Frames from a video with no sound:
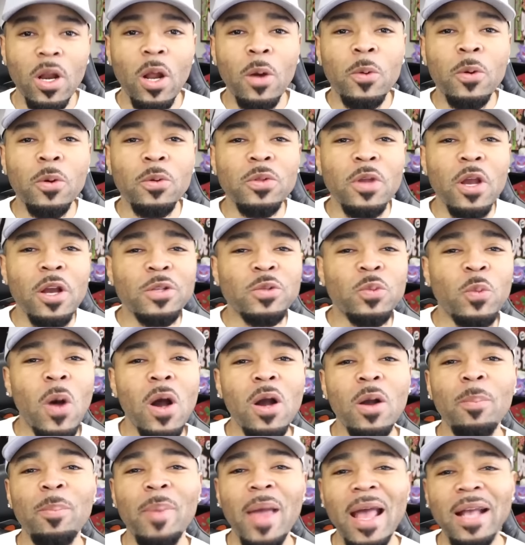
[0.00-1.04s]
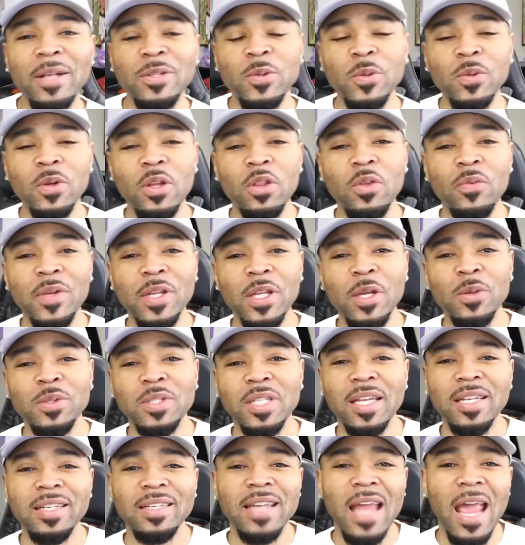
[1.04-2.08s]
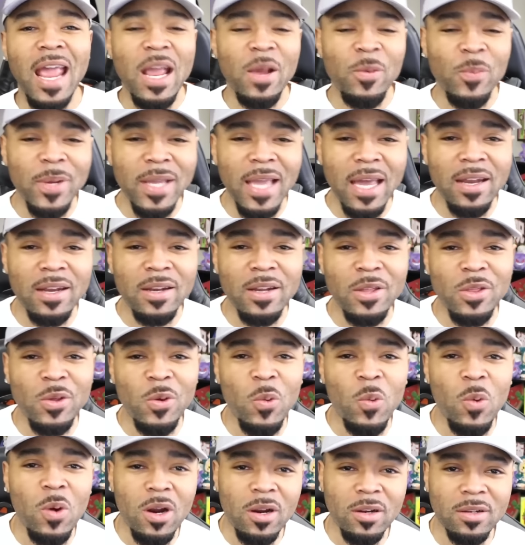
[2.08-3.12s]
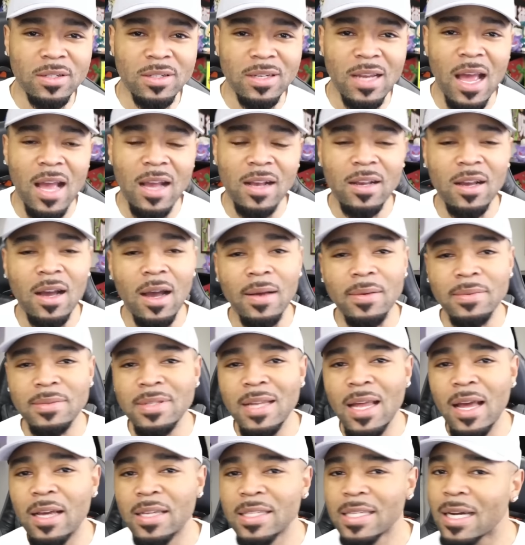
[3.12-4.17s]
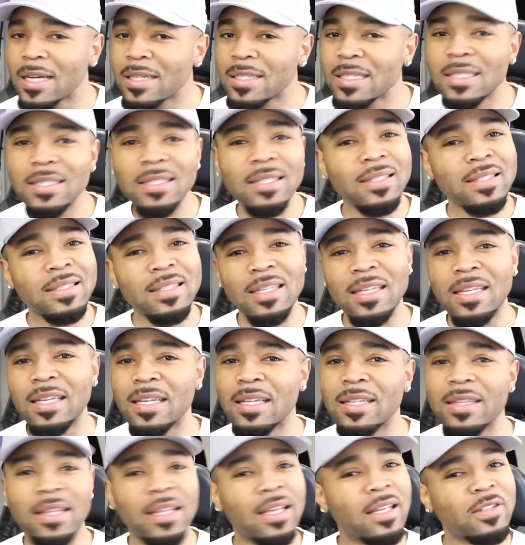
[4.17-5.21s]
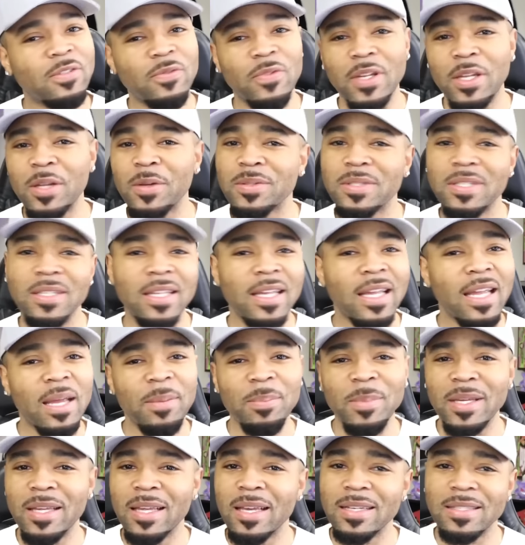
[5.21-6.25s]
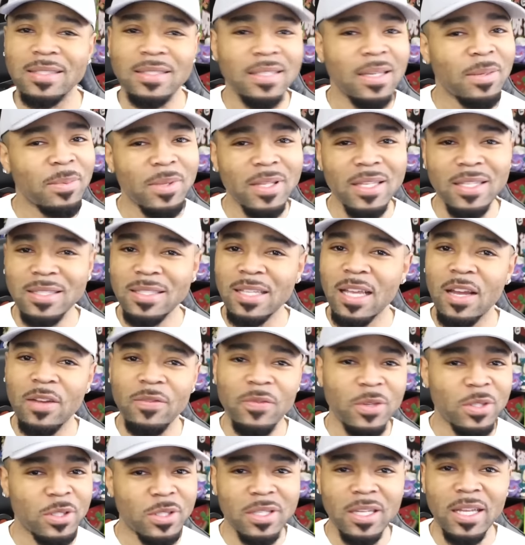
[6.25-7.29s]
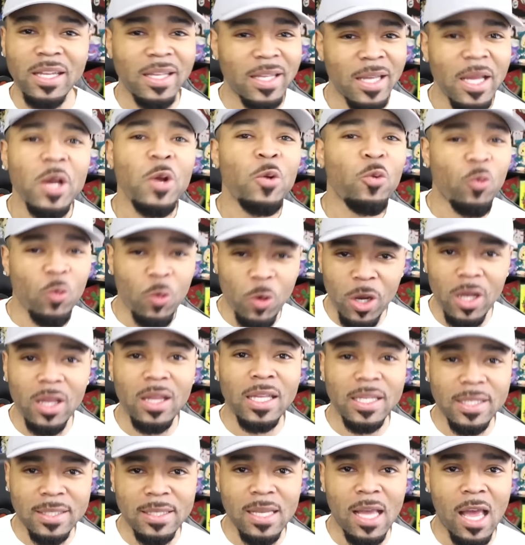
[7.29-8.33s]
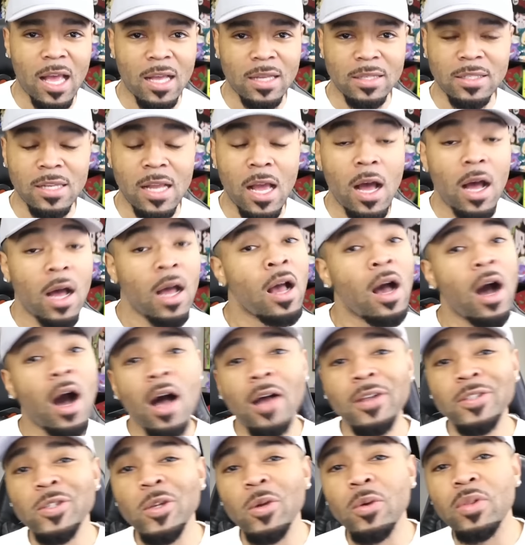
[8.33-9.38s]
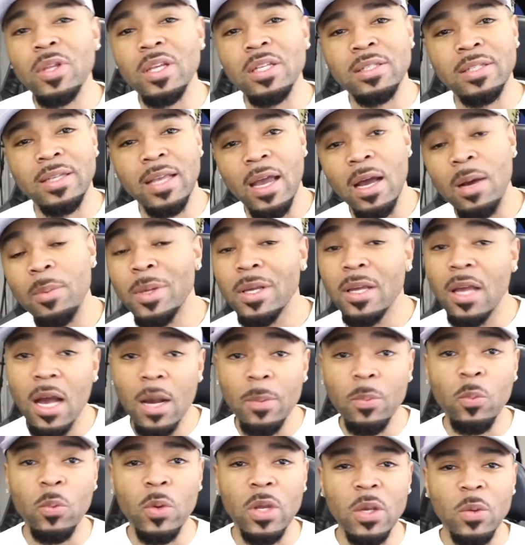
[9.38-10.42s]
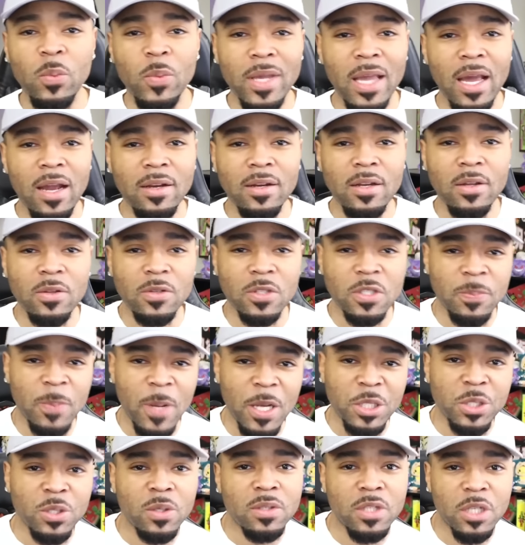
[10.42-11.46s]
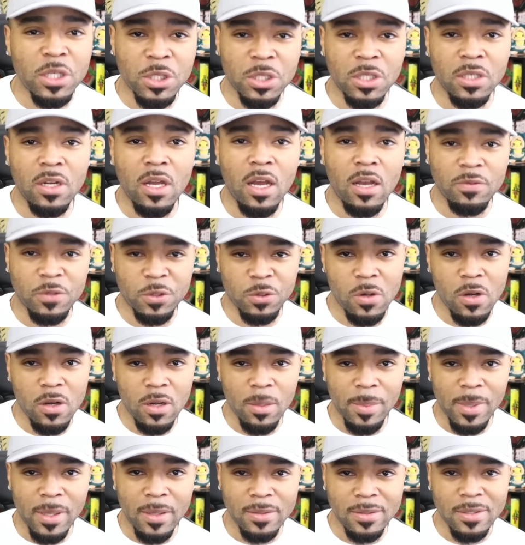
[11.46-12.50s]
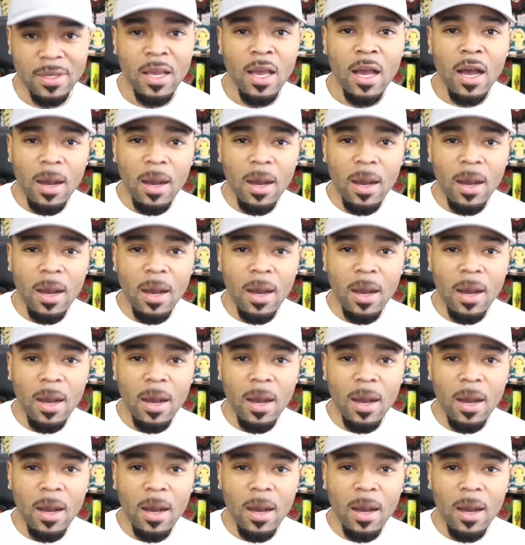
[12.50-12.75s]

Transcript: What up, cool nerds? Welcome back to another video. Today, we got another worst knockoffs. Now, y'all need to see this video to the end because some of this stuff is really sus. Also, this coming up week, we got another special edition of Struggle Meals.